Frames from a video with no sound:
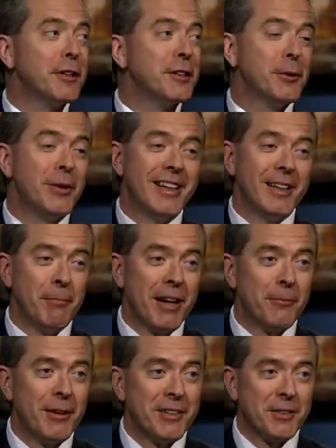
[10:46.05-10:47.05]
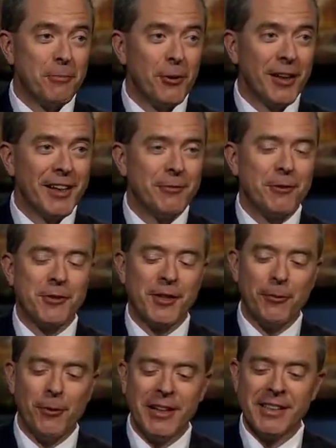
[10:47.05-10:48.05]
could do it, it might raise some really
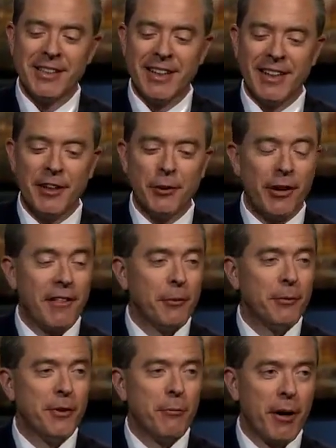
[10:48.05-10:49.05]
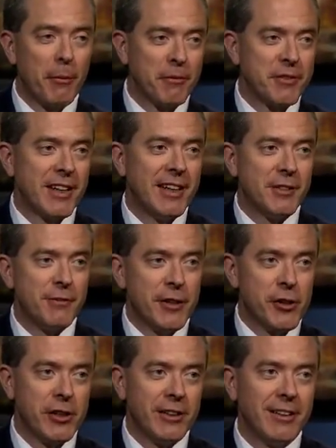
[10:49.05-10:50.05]
interesting ones. And here, I think we're in the realm of science
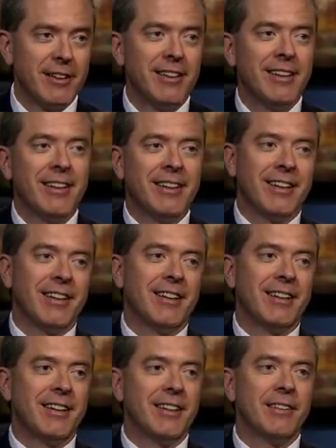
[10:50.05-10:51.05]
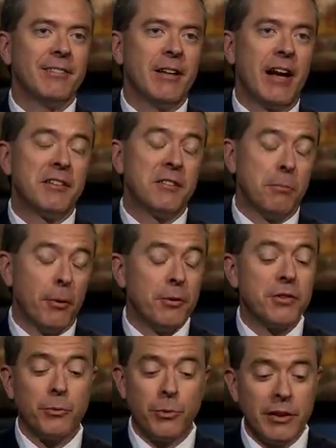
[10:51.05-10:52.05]
fiction. Uh, I
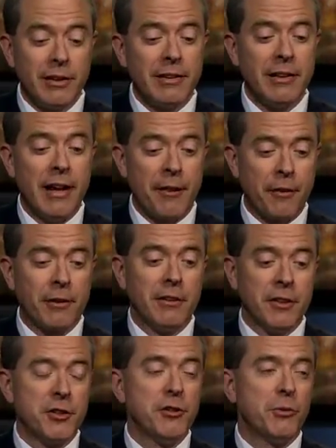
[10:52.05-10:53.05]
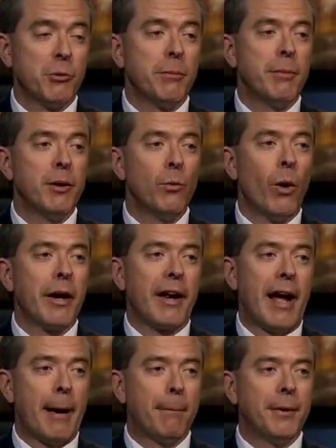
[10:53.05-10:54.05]
suppose the real ethical issues would be what
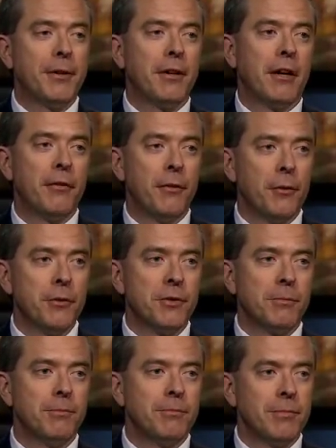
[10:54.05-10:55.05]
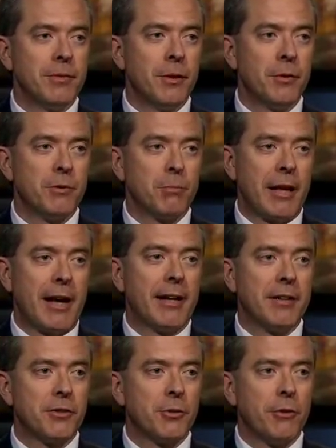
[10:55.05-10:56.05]
happened on those those
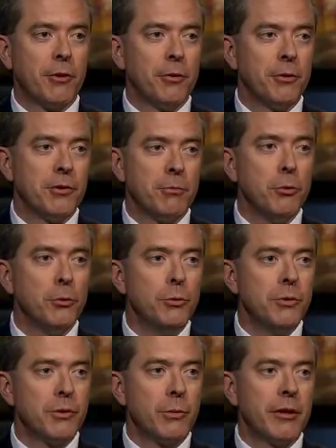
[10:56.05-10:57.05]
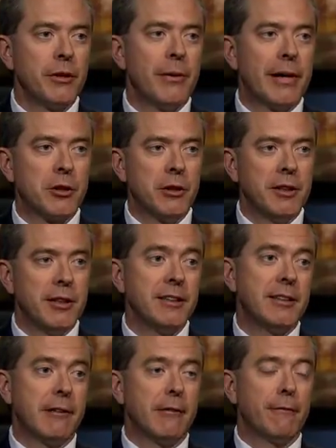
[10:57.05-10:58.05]
planets or those moons where you actually
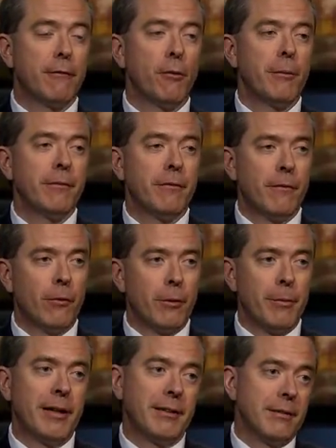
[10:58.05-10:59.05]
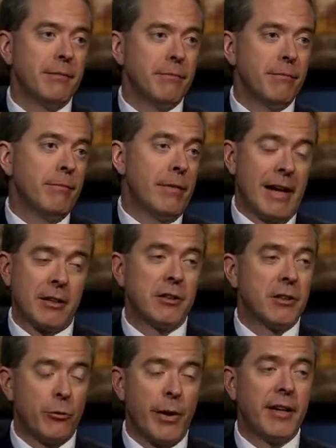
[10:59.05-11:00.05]
did terraform form and
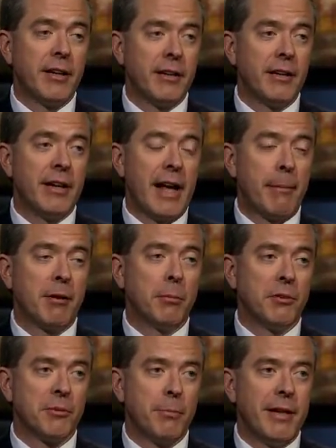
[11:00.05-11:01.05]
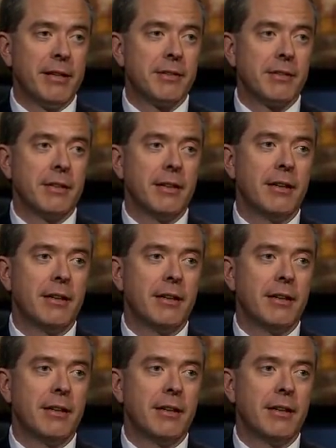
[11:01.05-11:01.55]
actually created inhabitable space.